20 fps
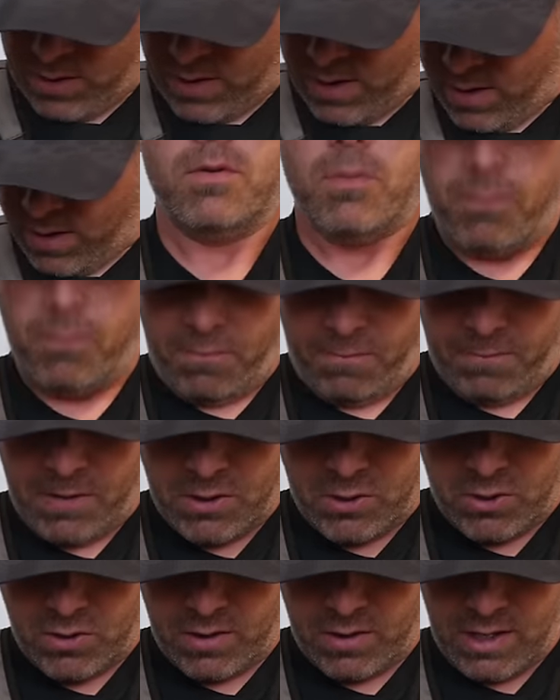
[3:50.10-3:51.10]
there.
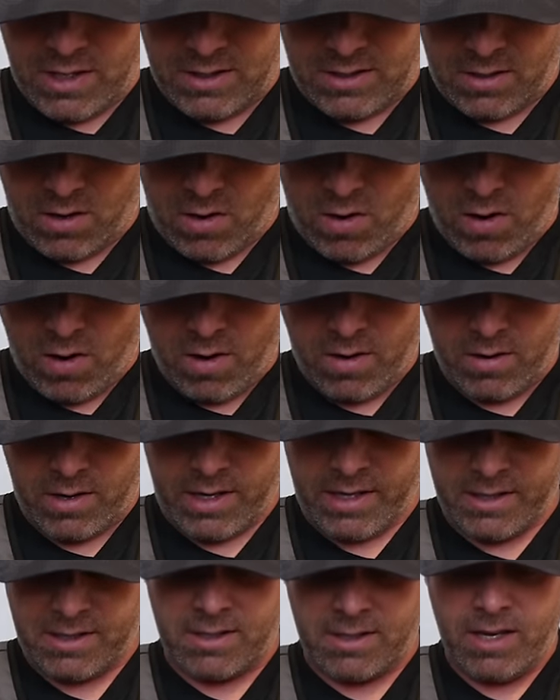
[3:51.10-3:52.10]
Features of this are
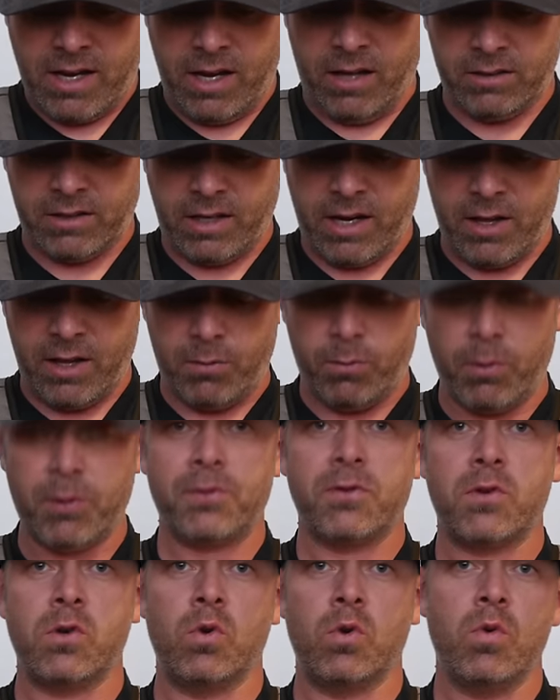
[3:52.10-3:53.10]
it's held together
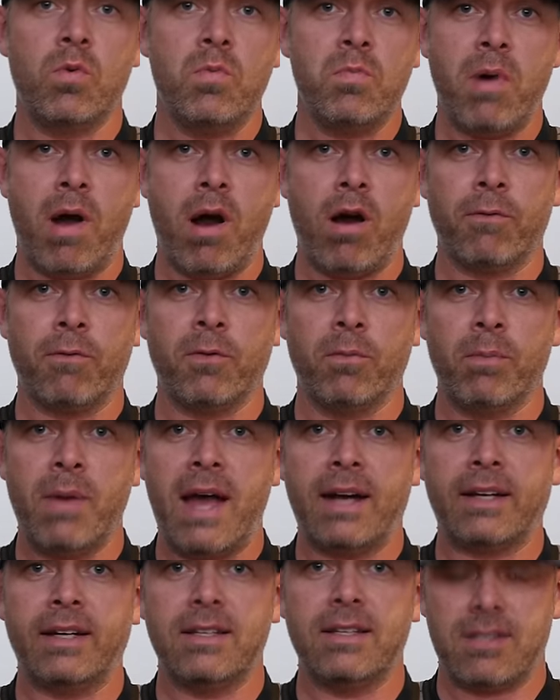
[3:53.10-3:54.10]
with two powerful
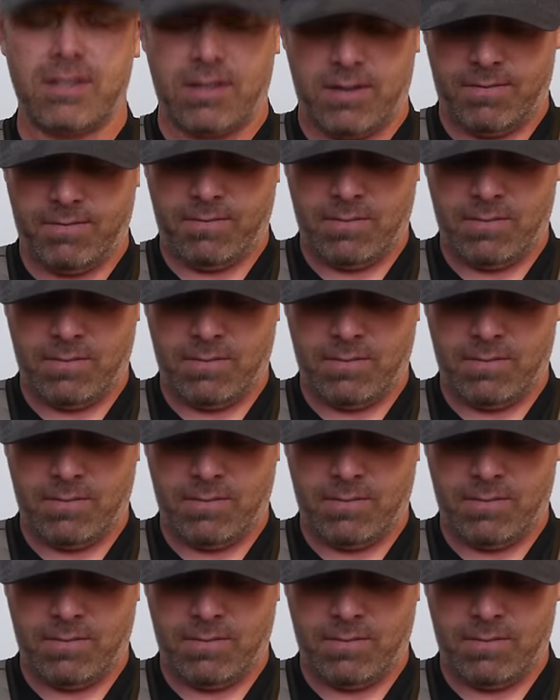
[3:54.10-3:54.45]
magnets.